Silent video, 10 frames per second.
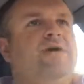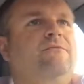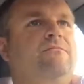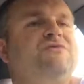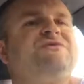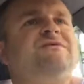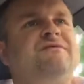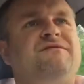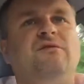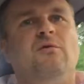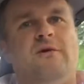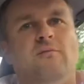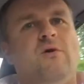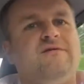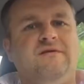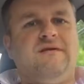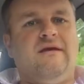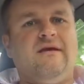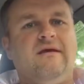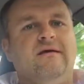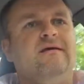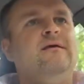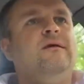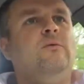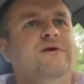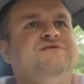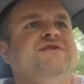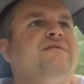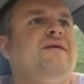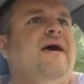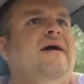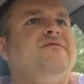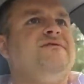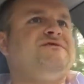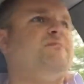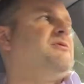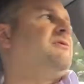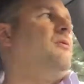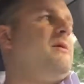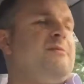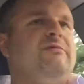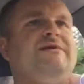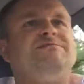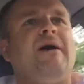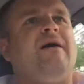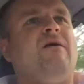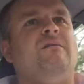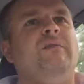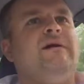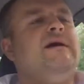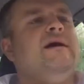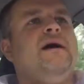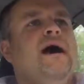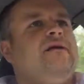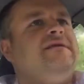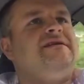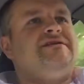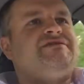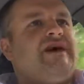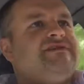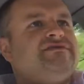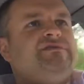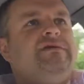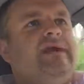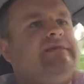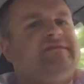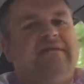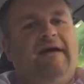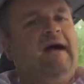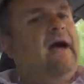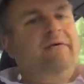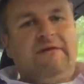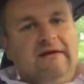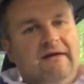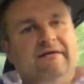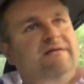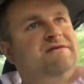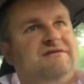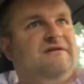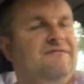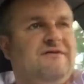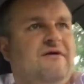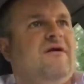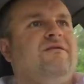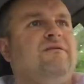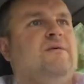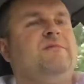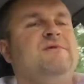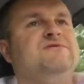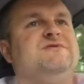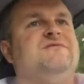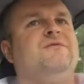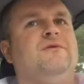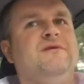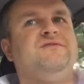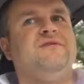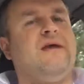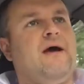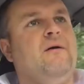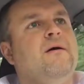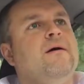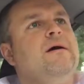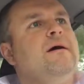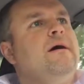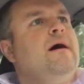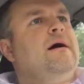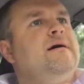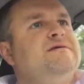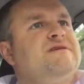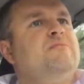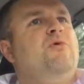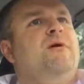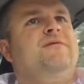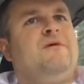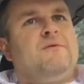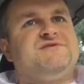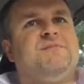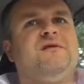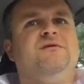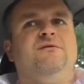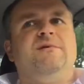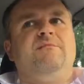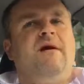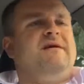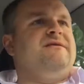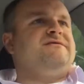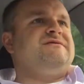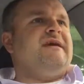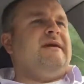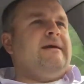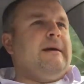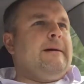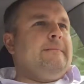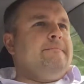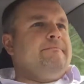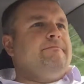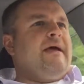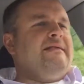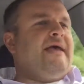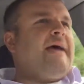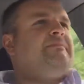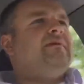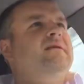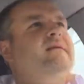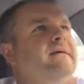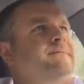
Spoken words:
mostly to the floor and one to the windshield if I have to, because I'll put the wiper blades back on. But I don't need that giant suitcase, and I don't need air conditioning for the car for what I'm using it for, at least for now. at some point, if I want to spend a little bit of money, there's a adapted.